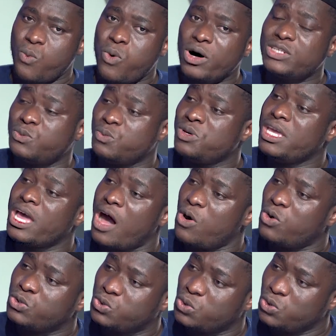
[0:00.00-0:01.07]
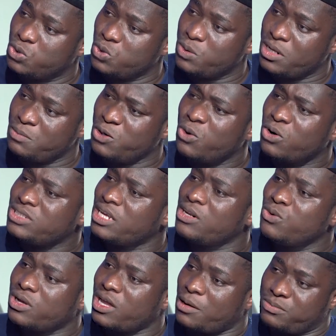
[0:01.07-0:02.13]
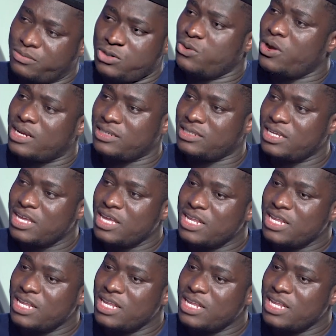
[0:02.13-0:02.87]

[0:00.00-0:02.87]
what we are also doing, because they look up to us.